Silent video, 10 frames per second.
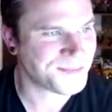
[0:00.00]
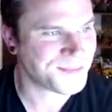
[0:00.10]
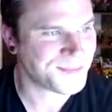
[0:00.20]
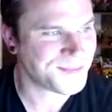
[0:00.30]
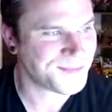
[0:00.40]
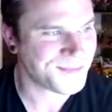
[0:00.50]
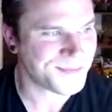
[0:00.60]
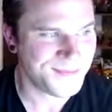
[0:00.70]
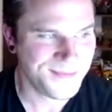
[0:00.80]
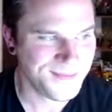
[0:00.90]

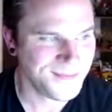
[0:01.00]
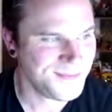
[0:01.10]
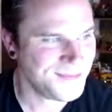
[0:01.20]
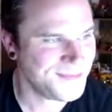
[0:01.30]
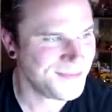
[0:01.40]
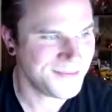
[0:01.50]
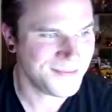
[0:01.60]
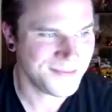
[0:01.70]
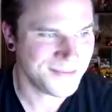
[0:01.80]
(silence)